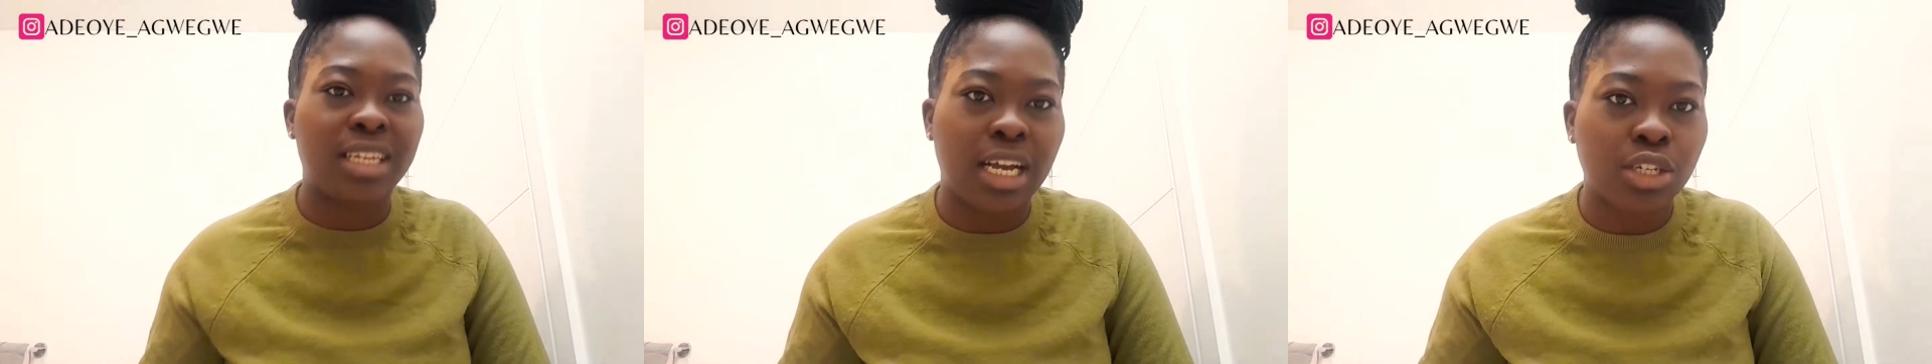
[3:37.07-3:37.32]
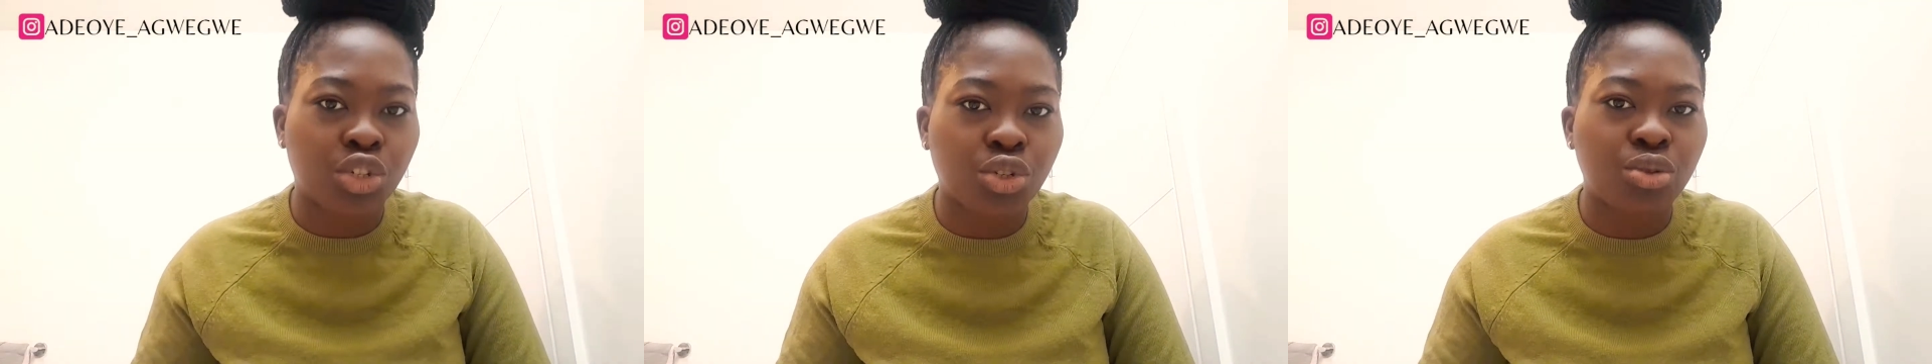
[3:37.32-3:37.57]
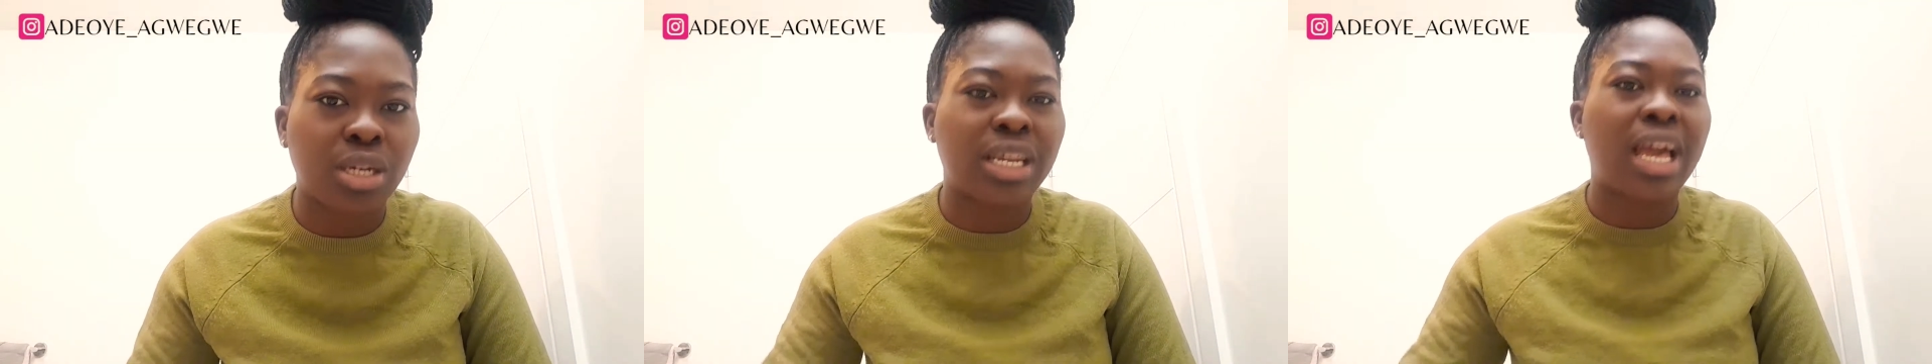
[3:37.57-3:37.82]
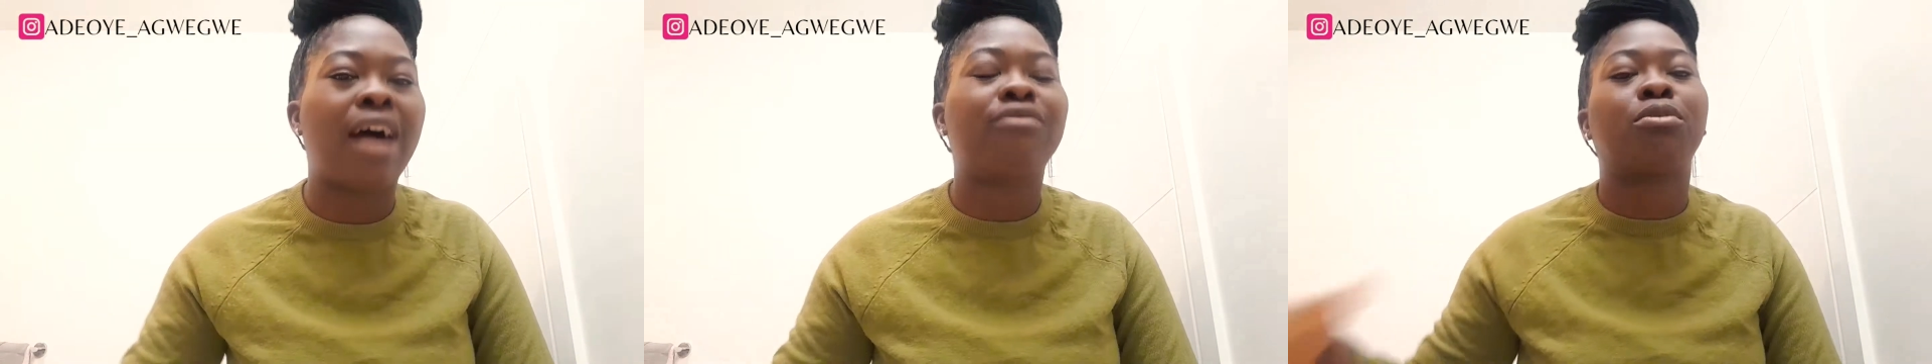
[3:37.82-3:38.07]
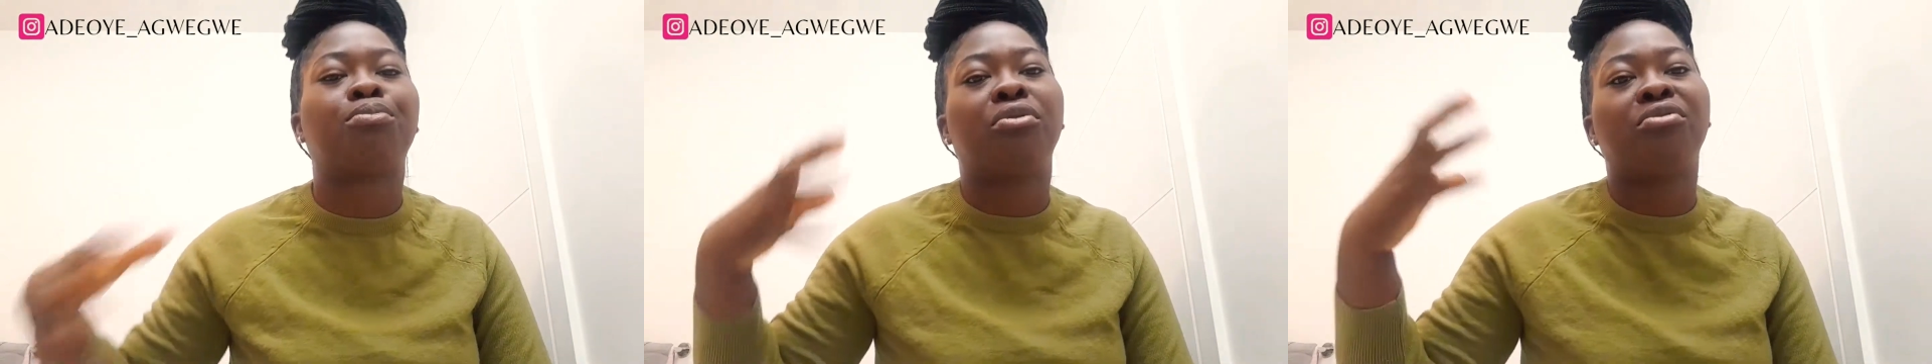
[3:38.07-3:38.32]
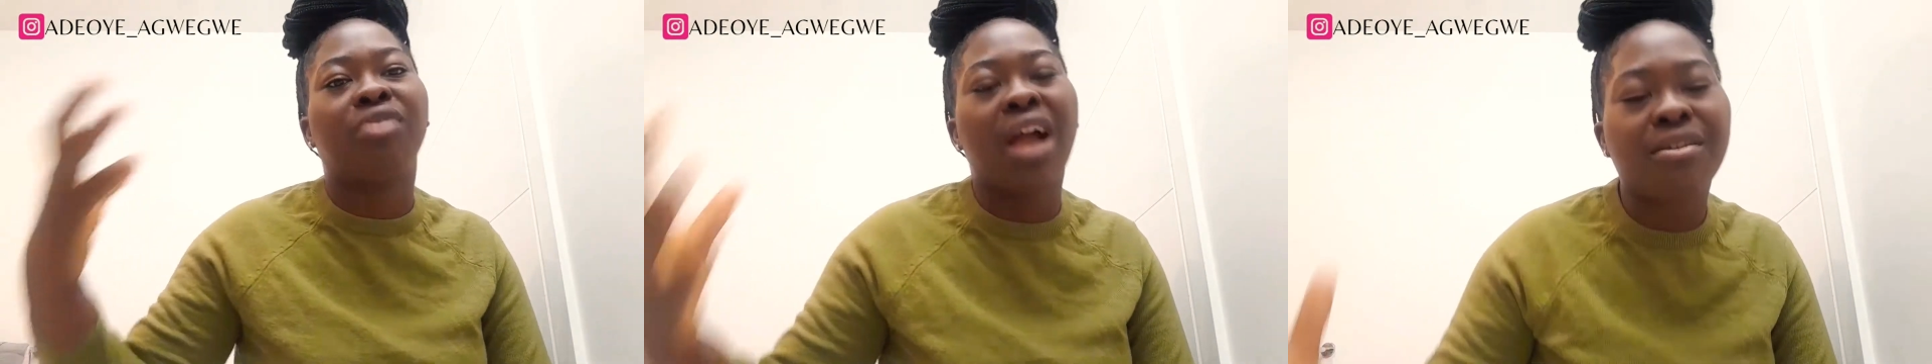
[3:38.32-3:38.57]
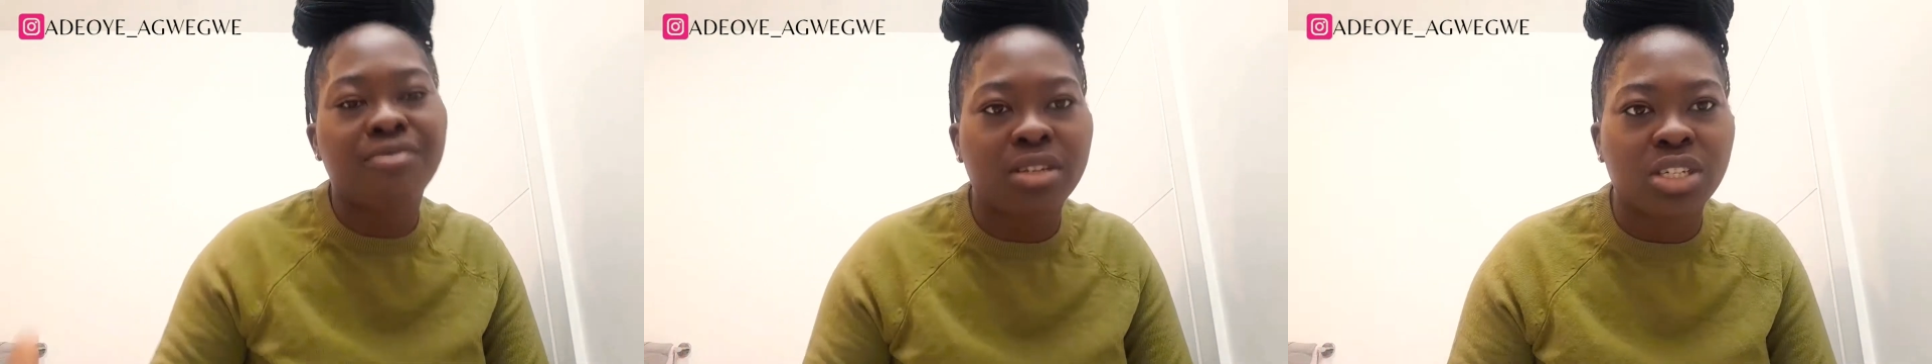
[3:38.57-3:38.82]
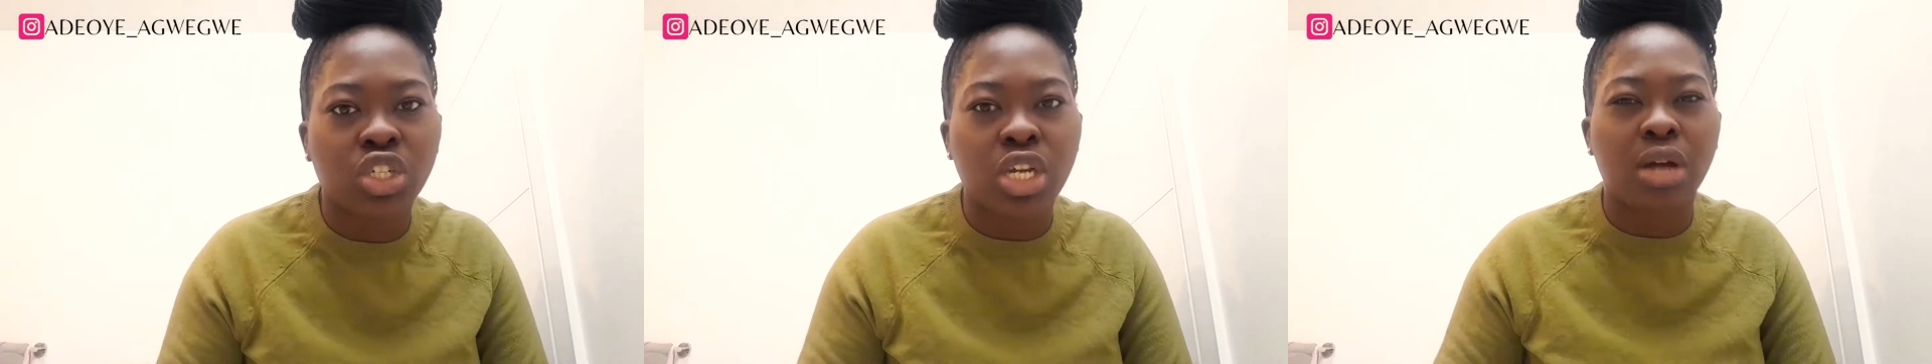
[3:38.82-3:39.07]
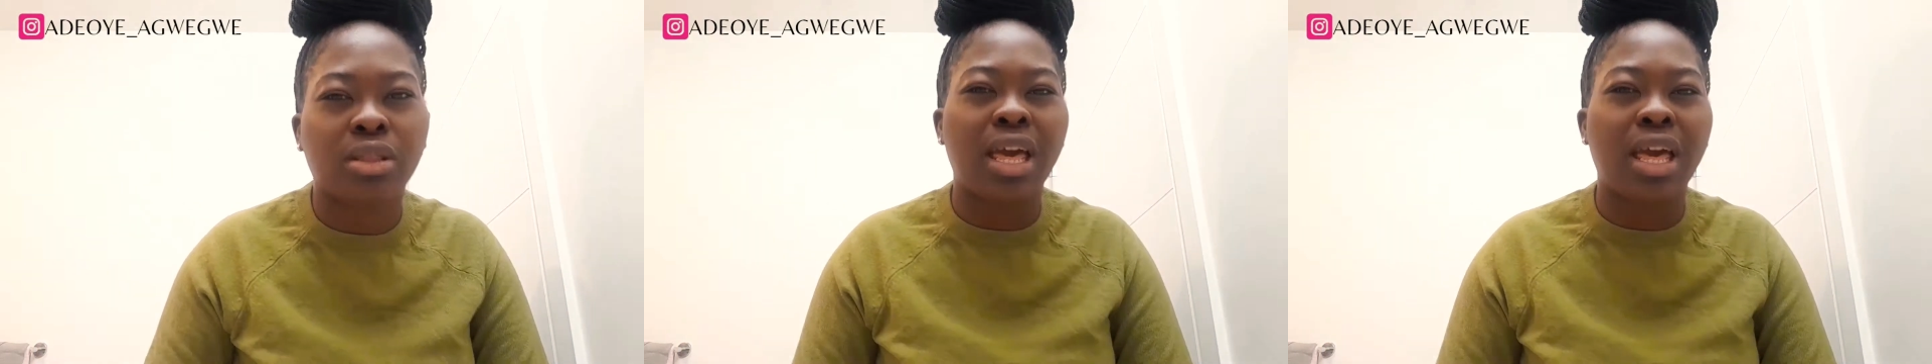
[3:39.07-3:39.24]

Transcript: their children they have to provide for the child